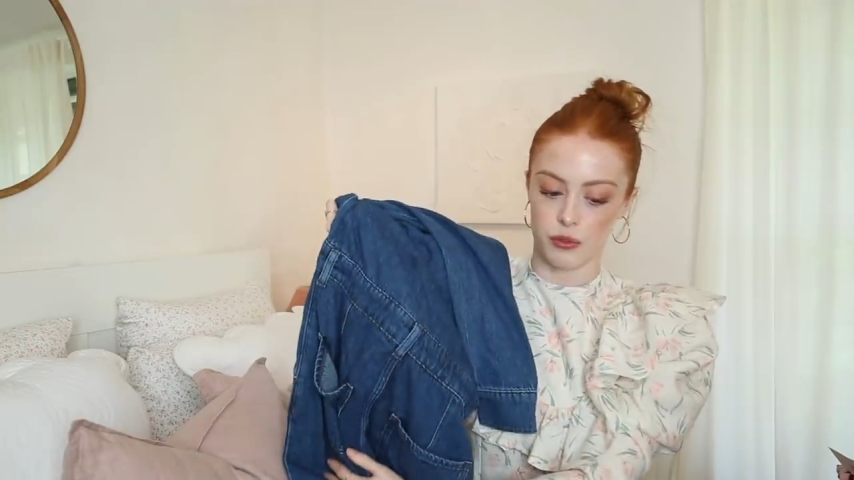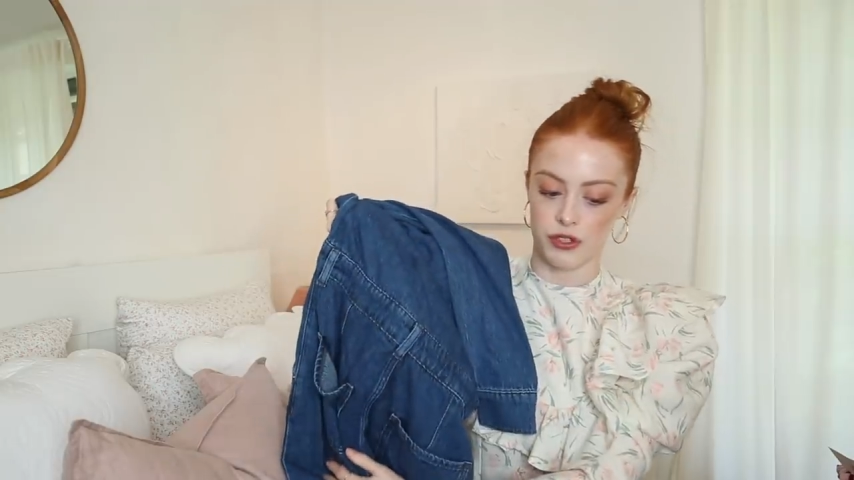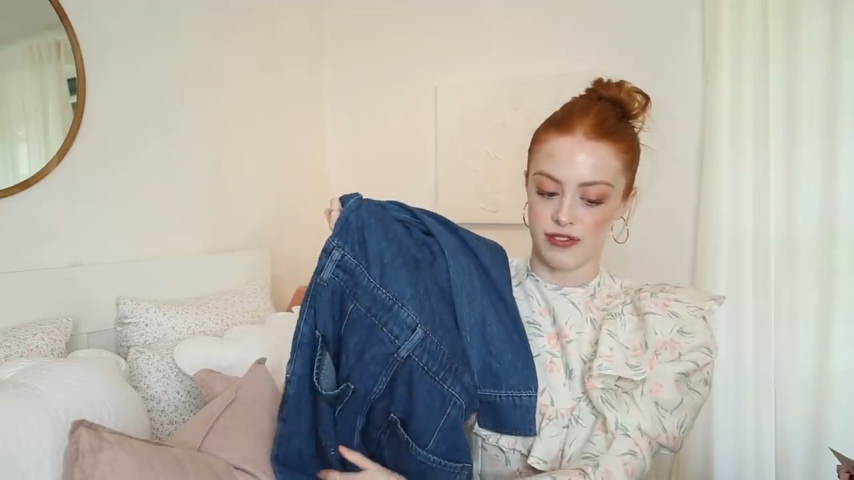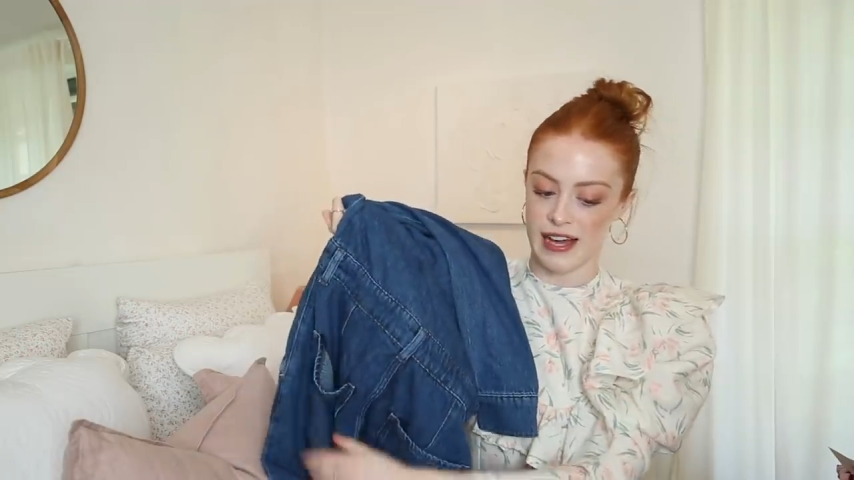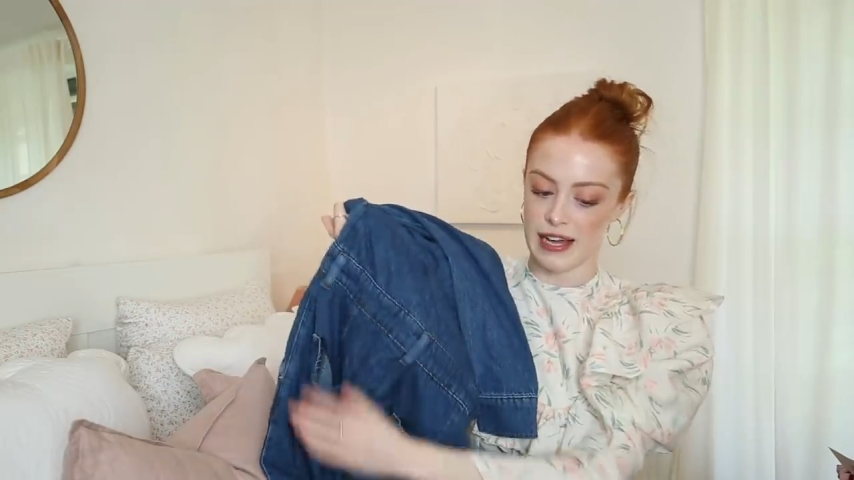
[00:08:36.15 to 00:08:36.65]

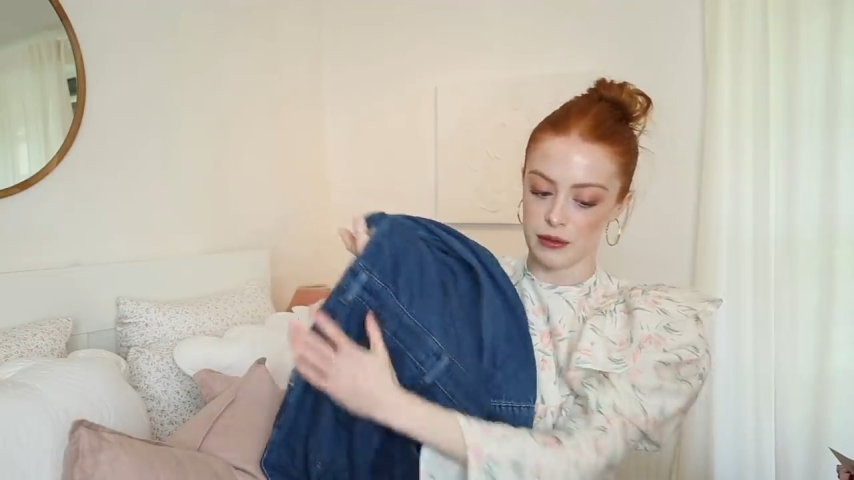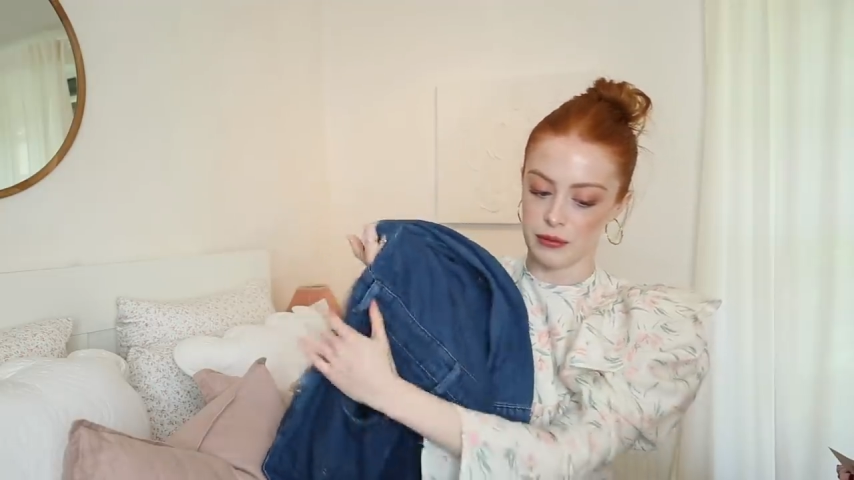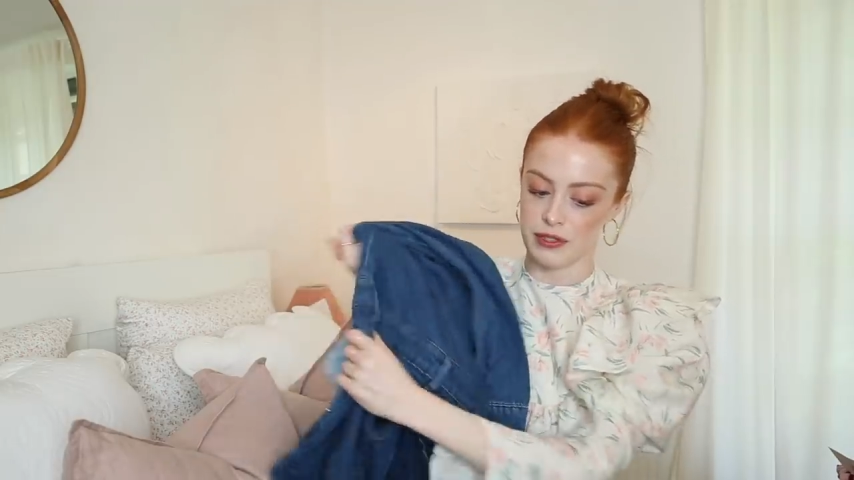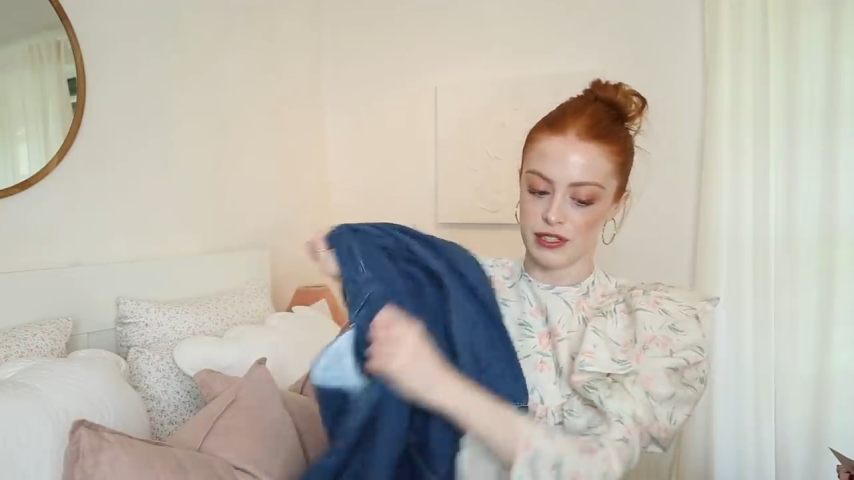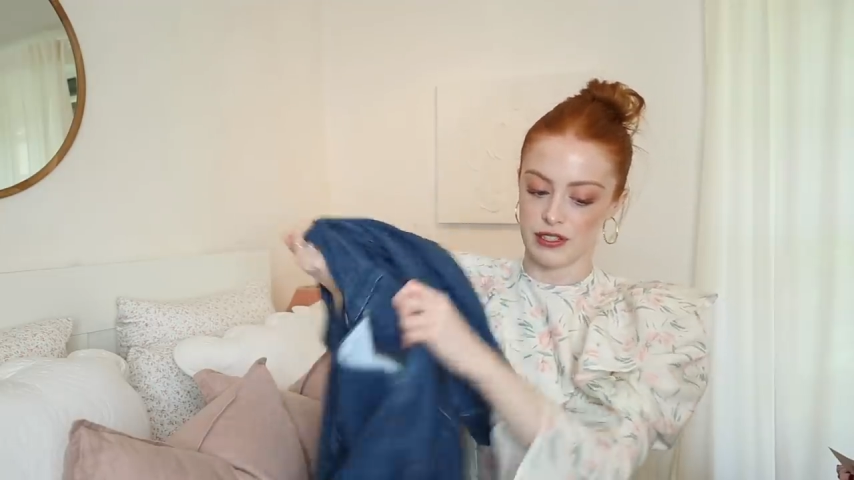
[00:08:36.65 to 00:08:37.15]
would have
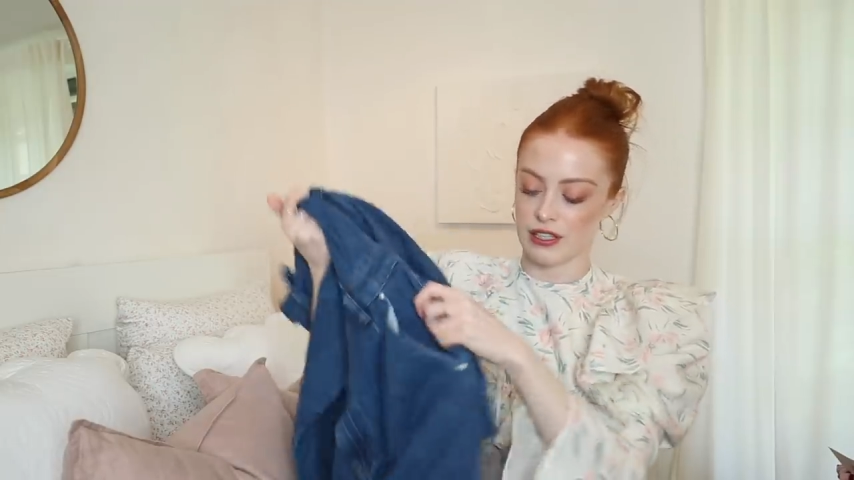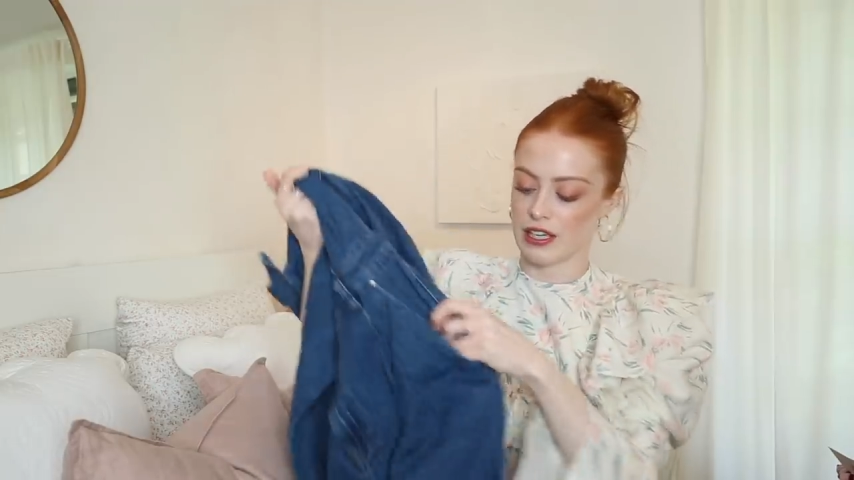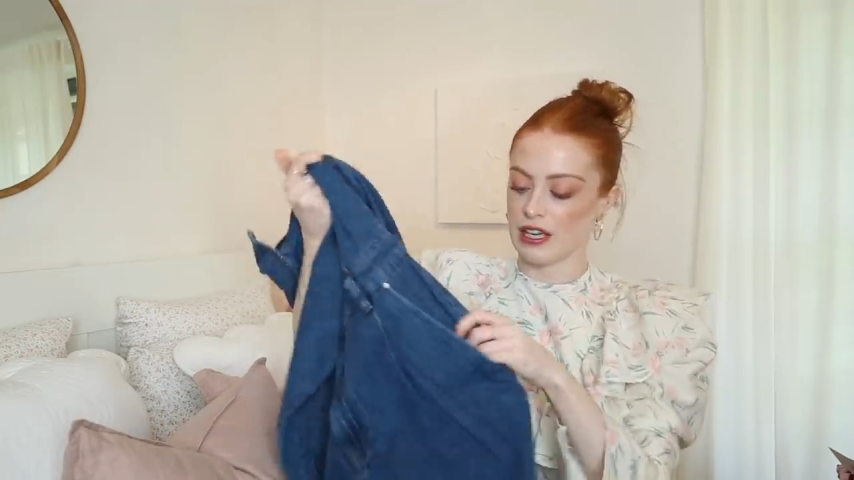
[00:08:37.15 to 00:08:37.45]
helped